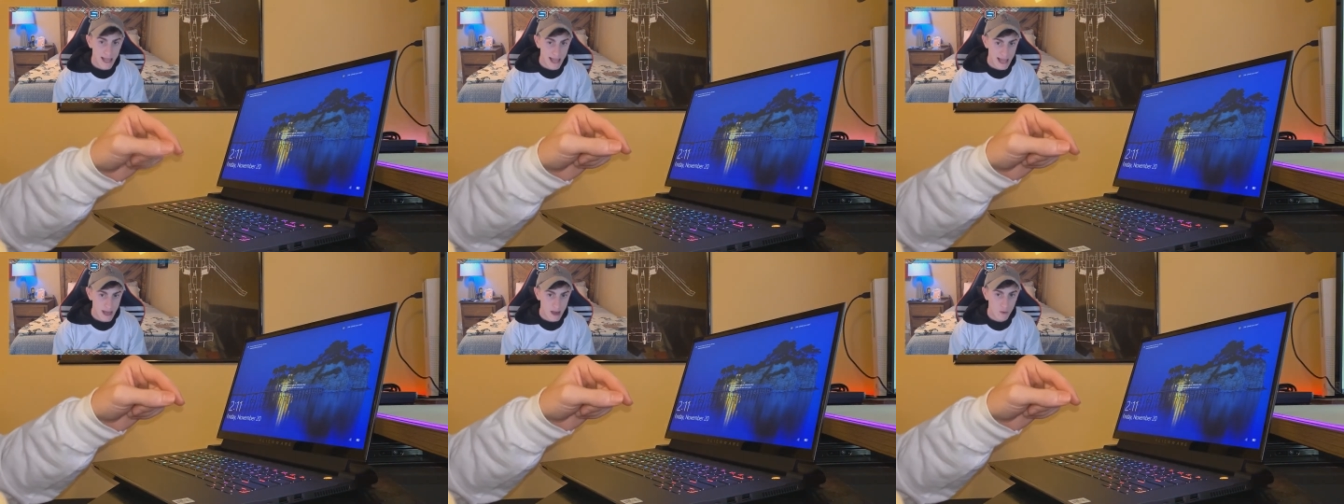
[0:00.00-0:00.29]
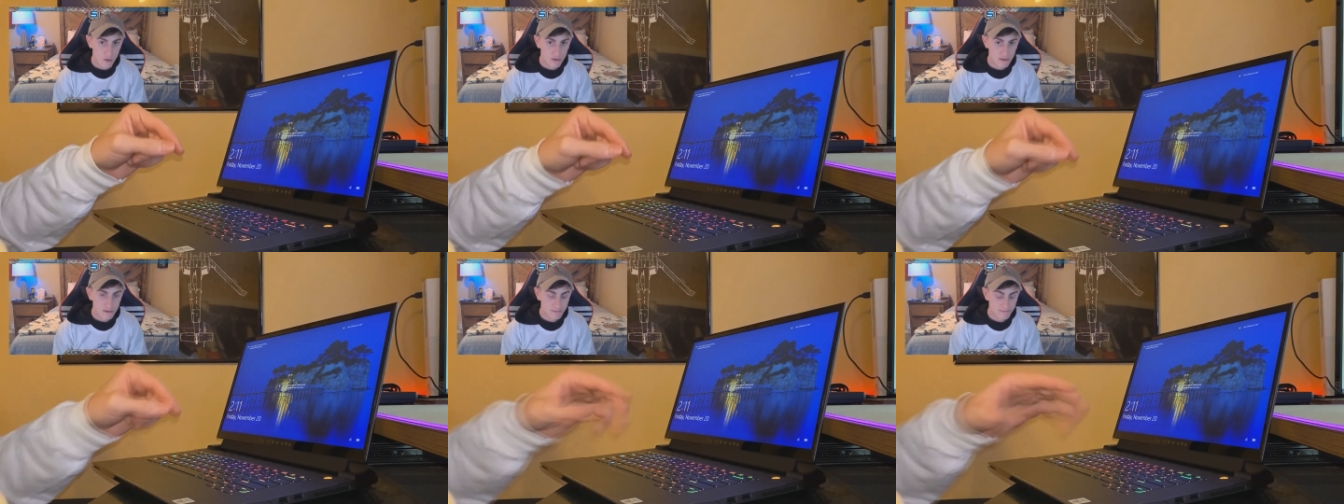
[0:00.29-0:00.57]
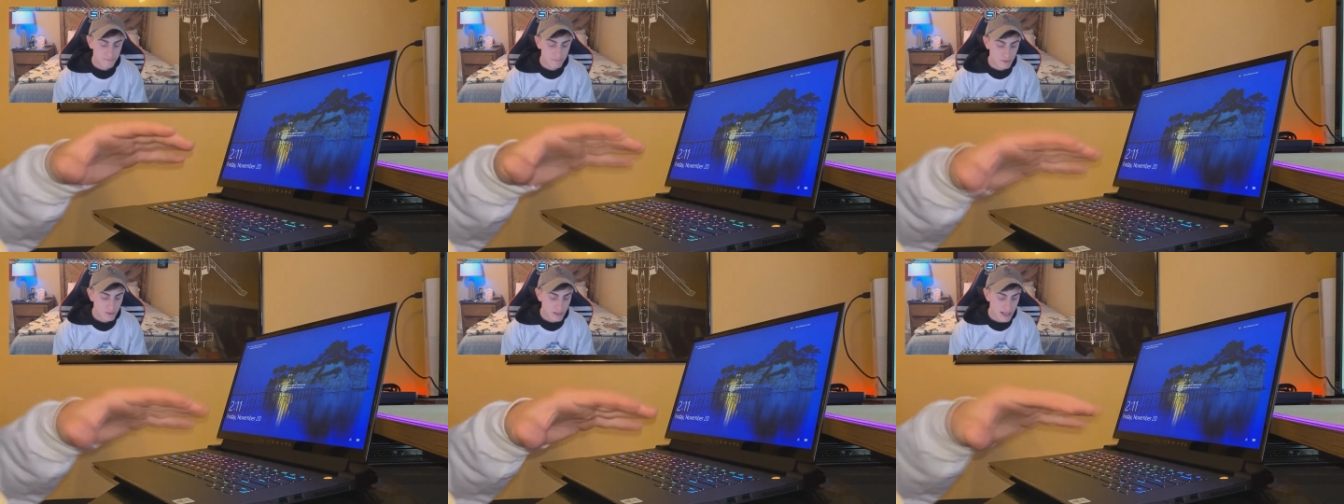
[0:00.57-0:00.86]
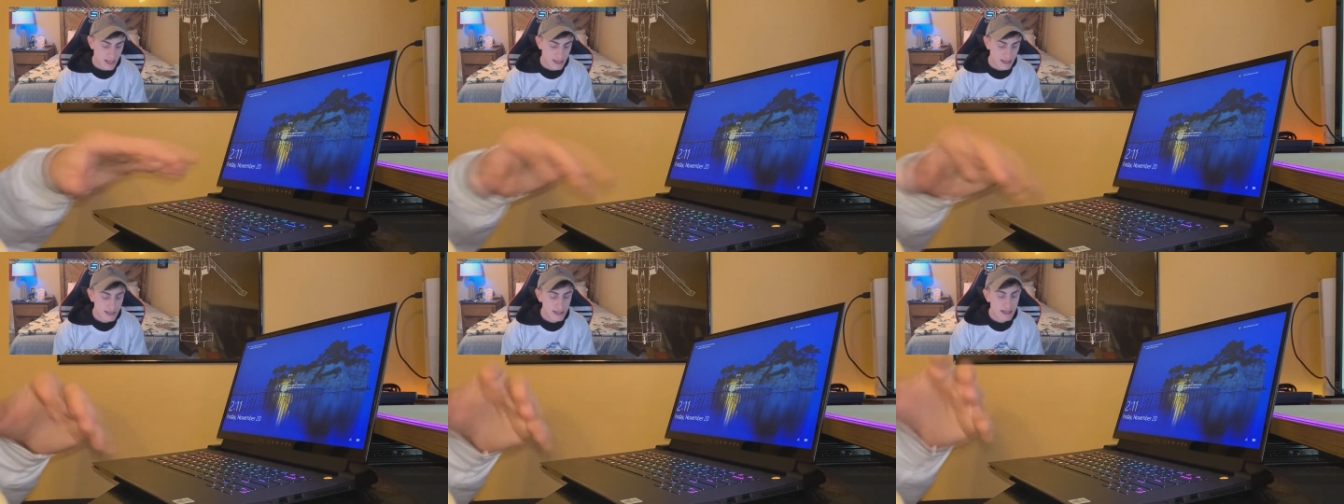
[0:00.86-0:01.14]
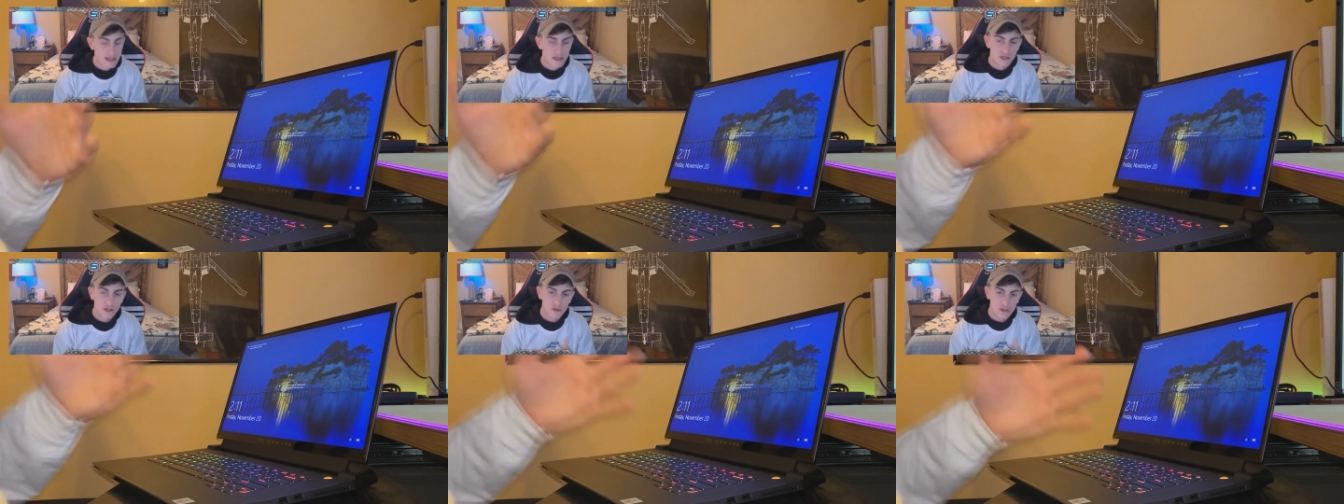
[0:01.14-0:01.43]
power, okay?
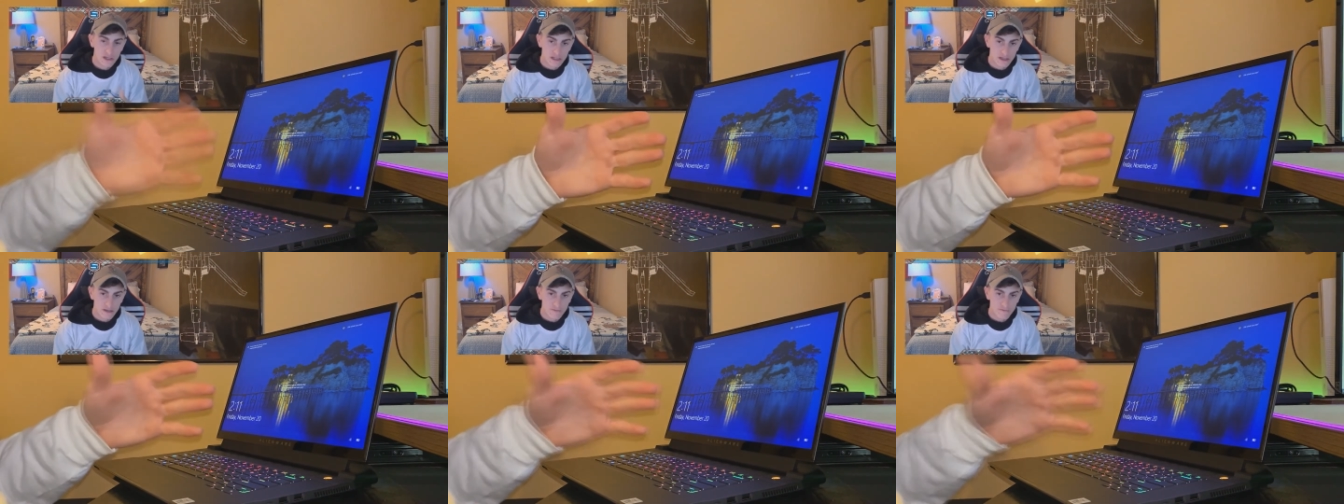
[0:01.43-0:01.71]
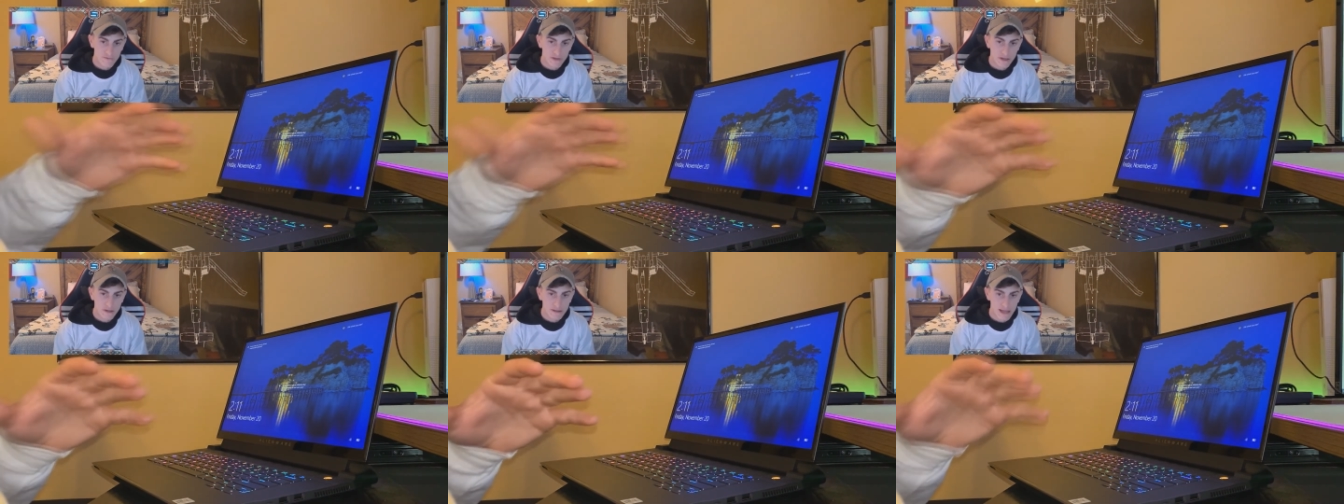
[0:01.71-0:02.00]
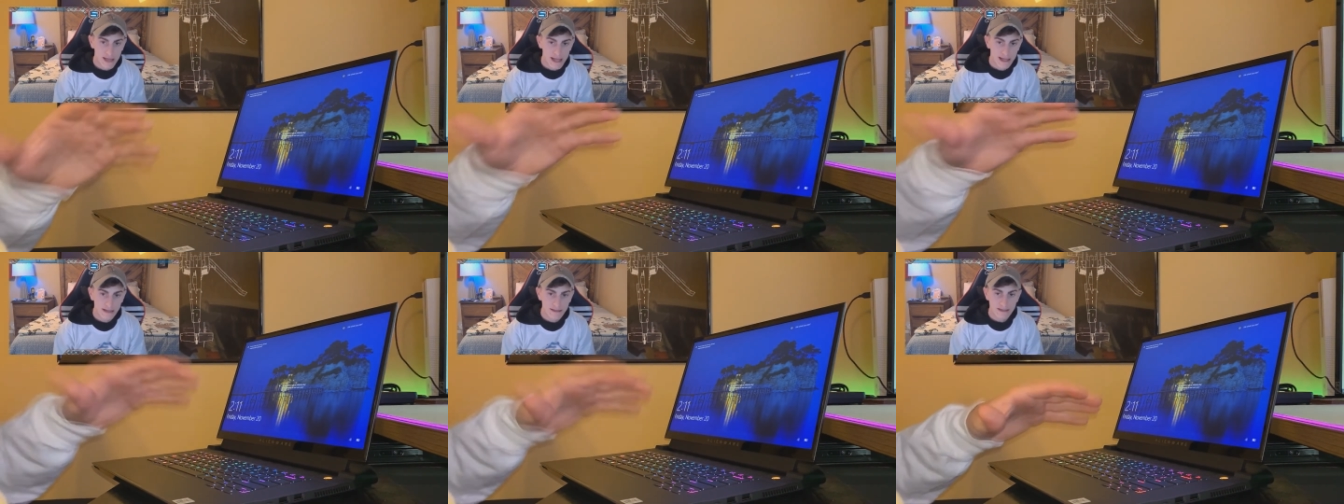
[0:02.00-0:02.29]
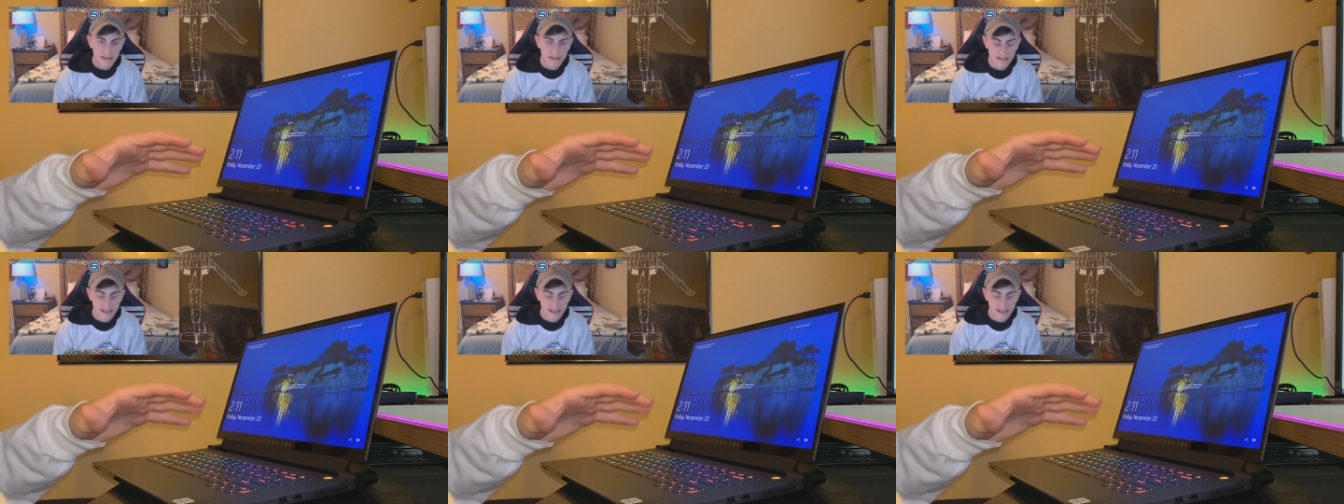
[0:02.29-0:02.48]
You can configure that in the